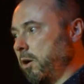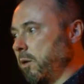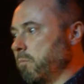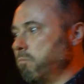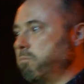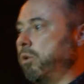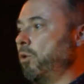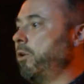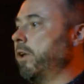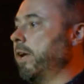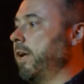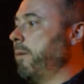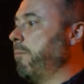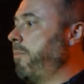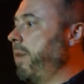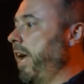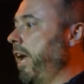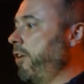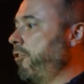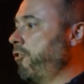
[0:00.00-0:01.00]
Buda and
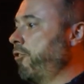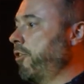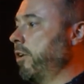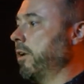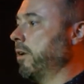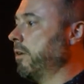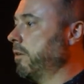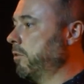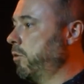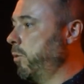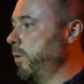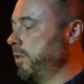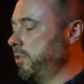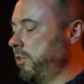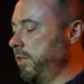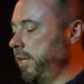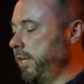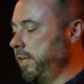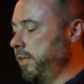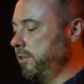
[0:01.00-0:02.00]
Pest, twin
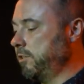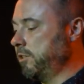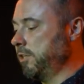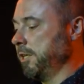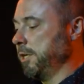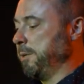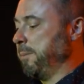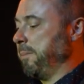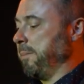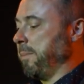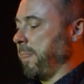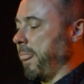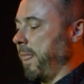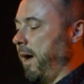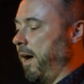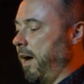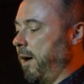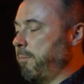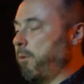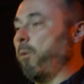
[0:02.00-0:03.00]
cities.
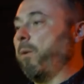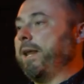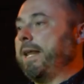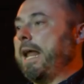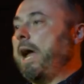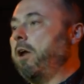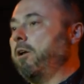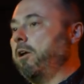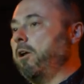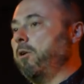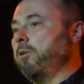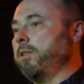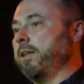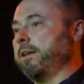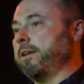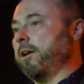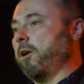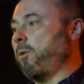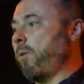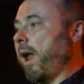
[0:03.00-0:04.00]
Uh, but we now know
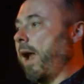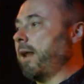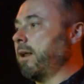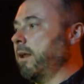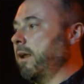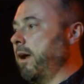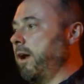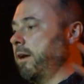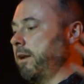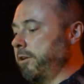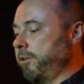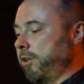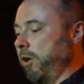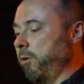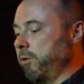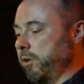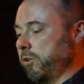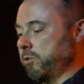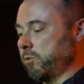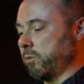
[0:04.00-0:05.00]
that Heracleion and
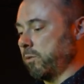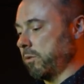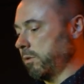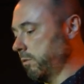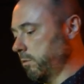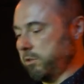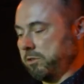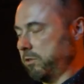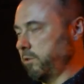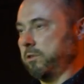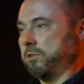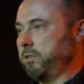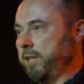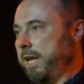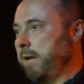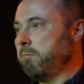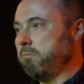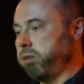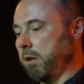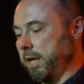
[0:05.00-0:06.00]
Thonis were just the
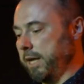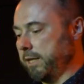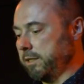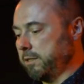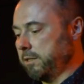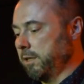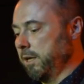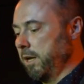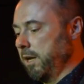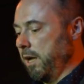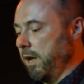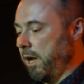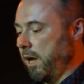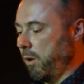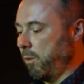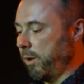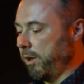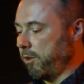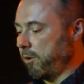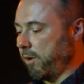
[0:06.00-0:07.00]
same place, uh,
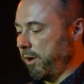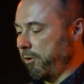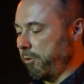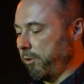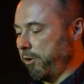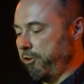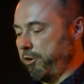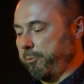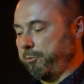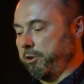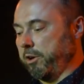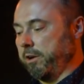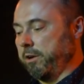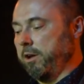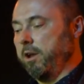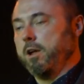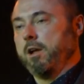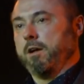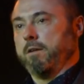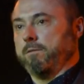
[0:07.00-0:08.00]
whether under
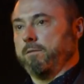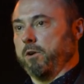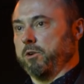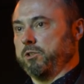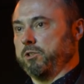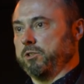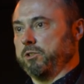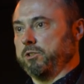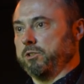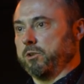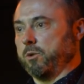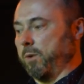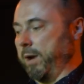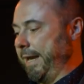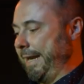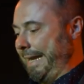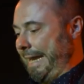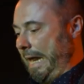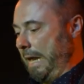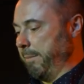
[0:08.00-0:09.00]
Egyptian versus
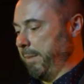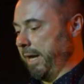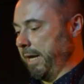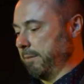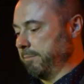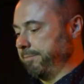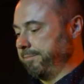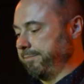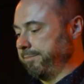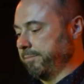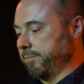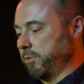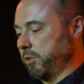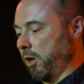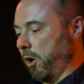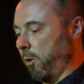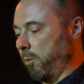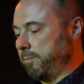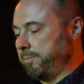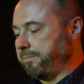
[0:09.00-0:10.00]
Greek naming.
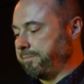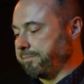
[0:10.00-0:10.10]
So